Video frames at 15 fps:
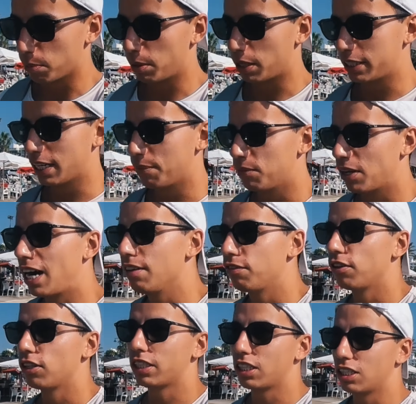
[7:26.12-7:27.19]
but yeah I
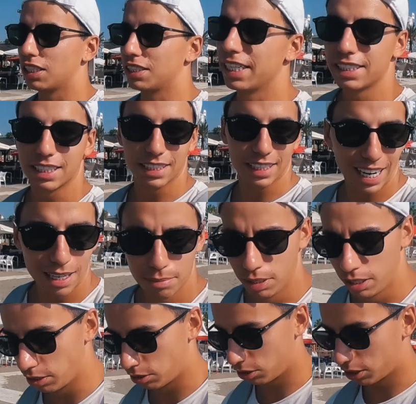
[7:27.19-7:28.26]
thought I'm gonna take the time
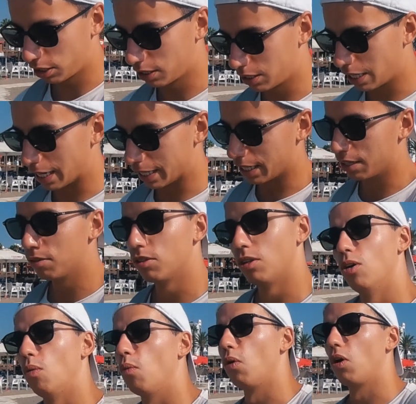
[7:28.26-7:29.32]
to just like
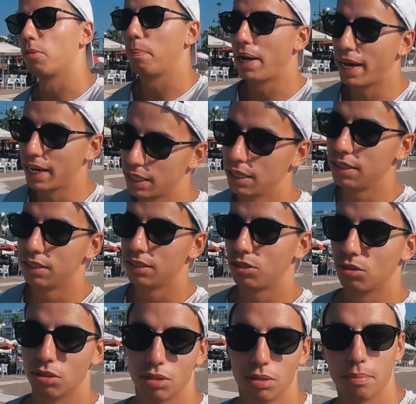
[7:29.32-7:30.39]
walk back
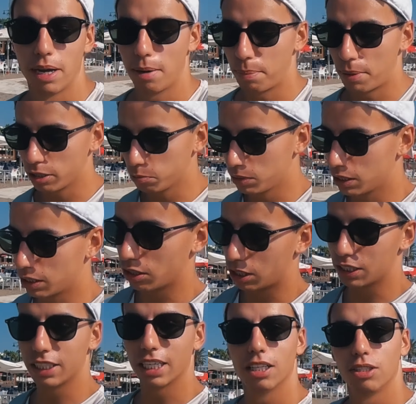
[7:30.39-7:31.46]
to my apartment I'm
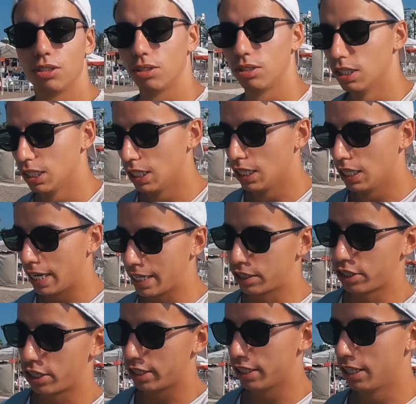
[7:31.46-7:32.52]
gonna tell you
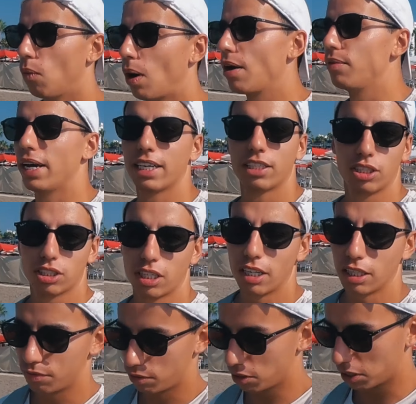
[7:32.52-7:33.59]
actually why we actually
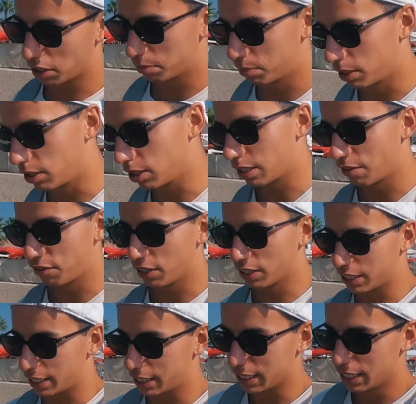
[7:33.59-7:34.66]
started vlogging because I
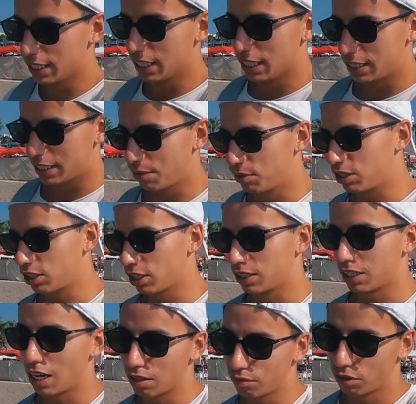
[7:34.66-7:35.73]
felt like yeah we just
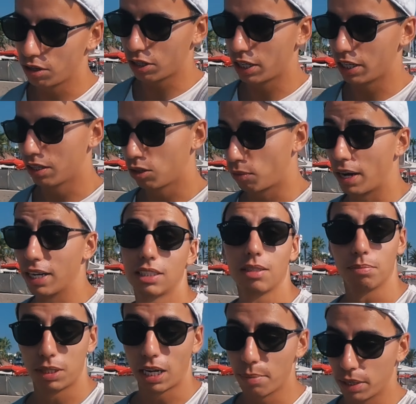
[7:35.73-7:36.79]
started vlogging quite
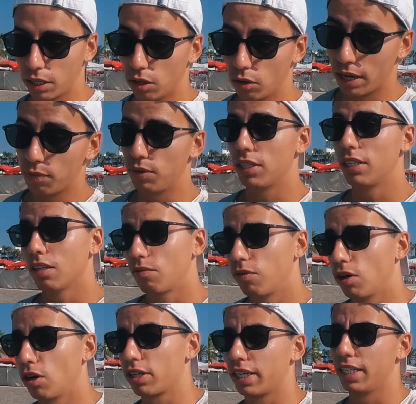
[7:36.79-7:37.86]
some time ago and we did
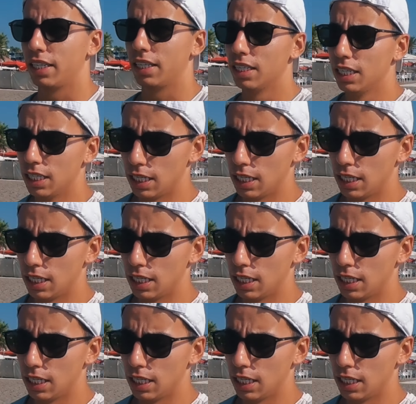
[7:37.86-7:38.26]
vlog in